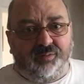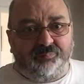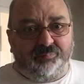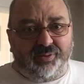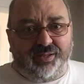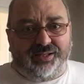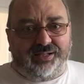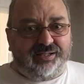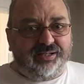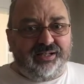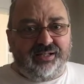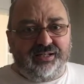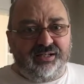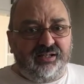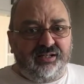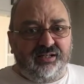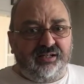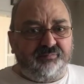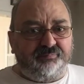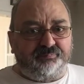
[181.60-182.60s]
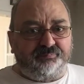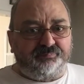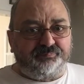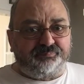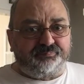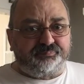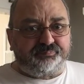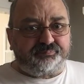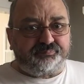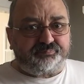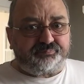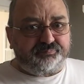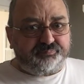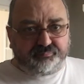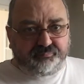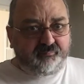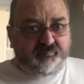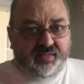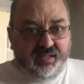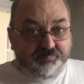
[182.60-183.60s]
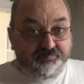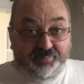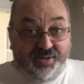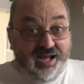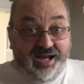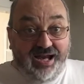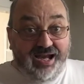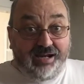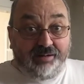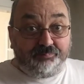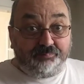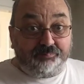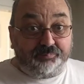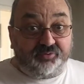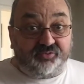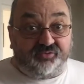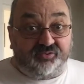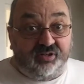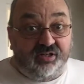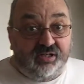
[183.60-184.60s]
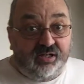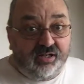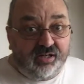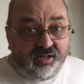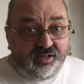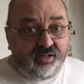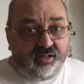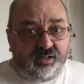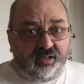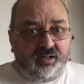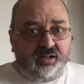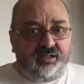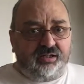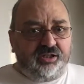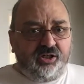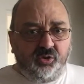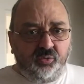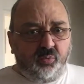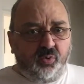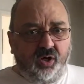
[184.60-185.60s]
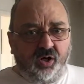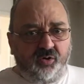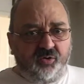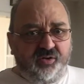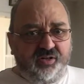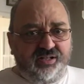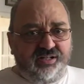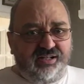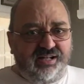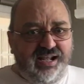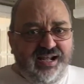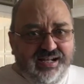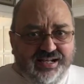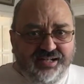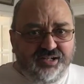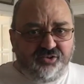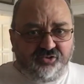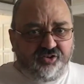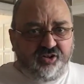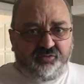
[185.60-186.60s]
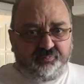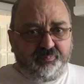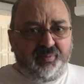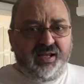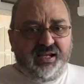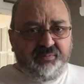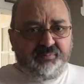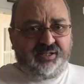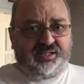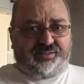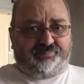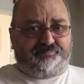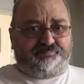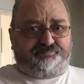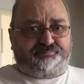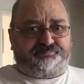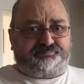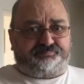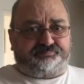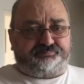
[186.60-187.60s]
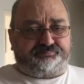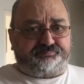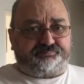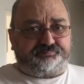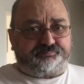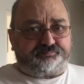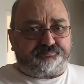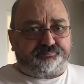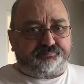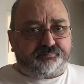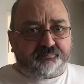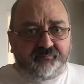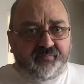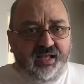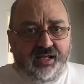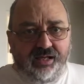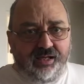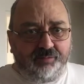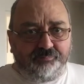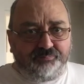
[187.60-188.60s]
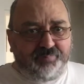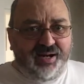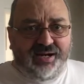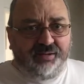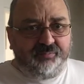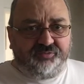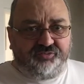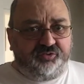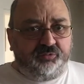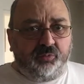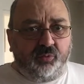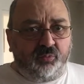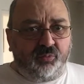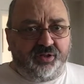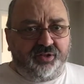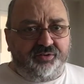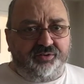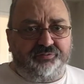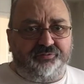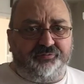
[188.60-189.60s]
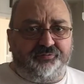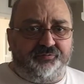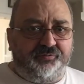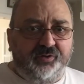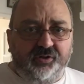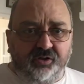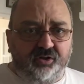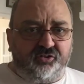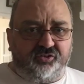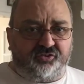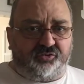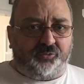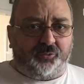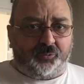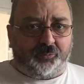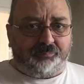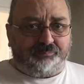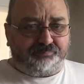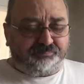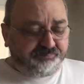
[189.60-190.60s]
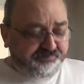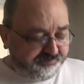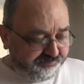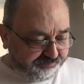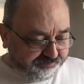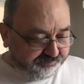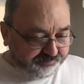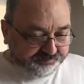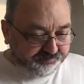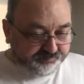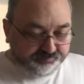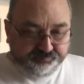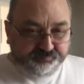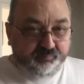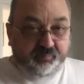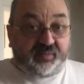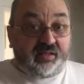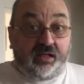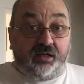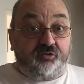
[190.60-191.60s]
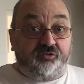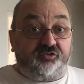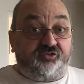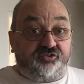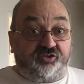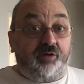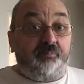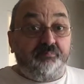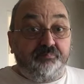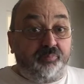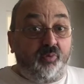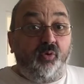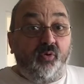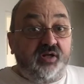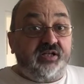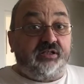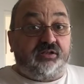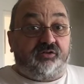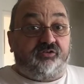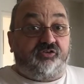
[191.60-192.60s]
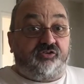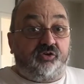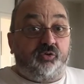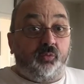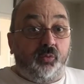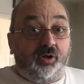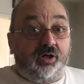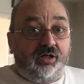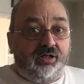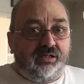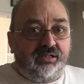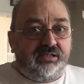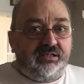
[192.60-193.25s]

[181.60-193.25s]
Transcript: paid in. Perhaps you were an NHS baby. Perhaps you were one of the first, or at some point you were